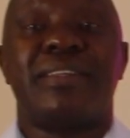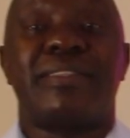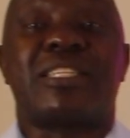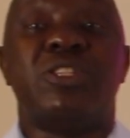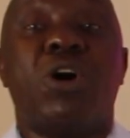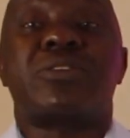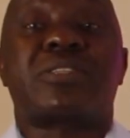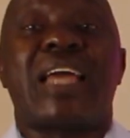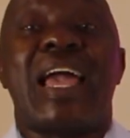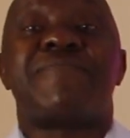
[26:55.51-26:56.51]
that
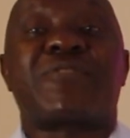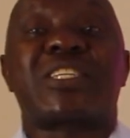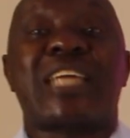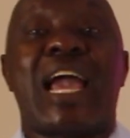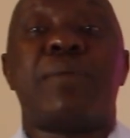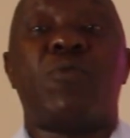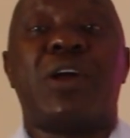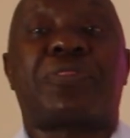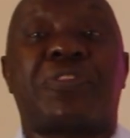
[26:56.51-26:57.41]
not every time when